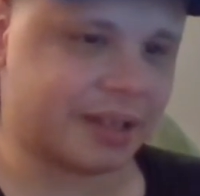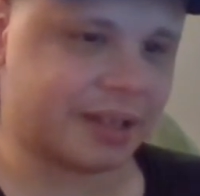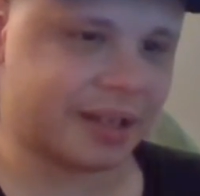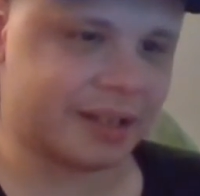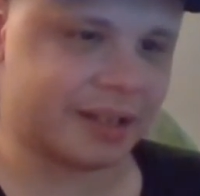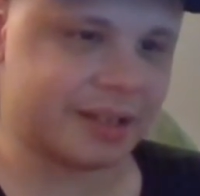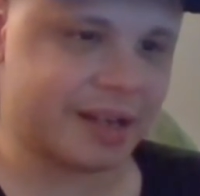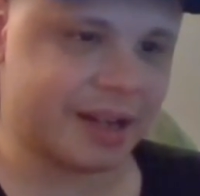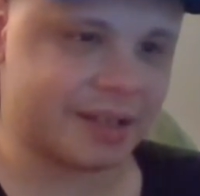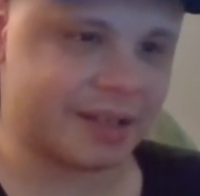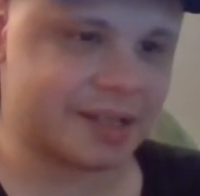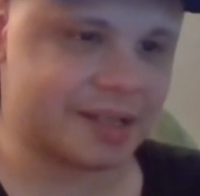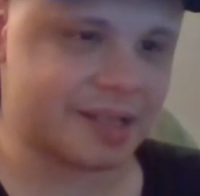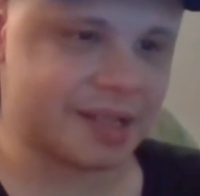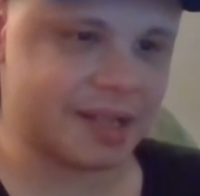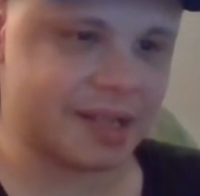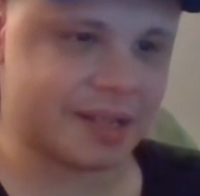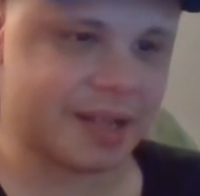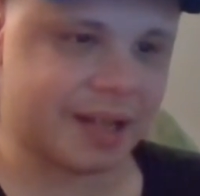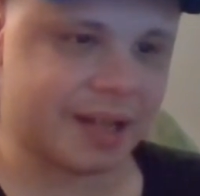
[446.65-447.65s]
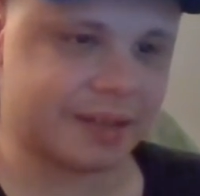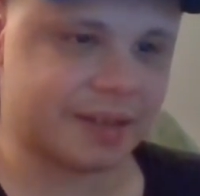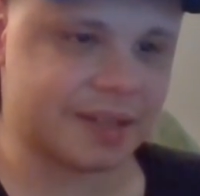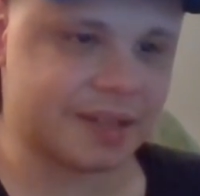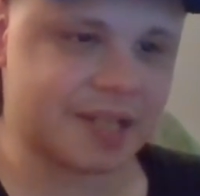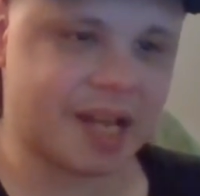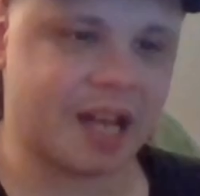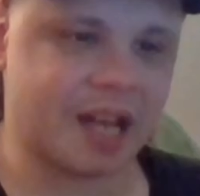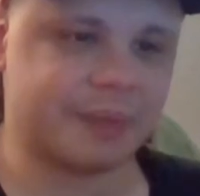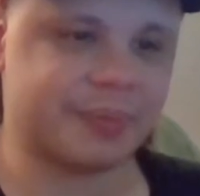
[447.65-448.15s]
and, and see that
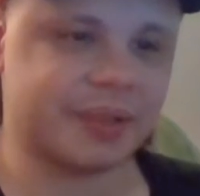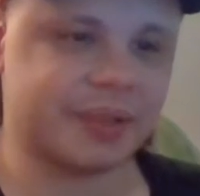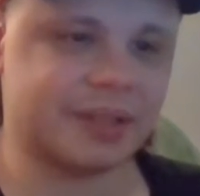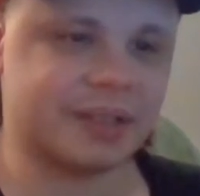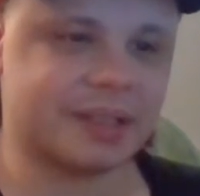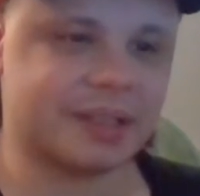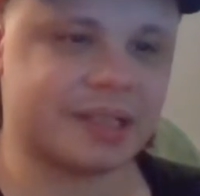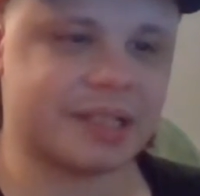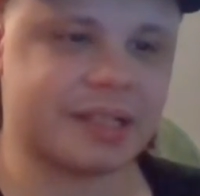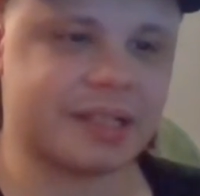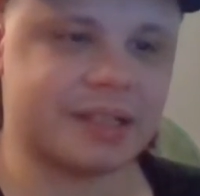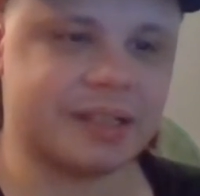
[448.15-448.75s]
this happened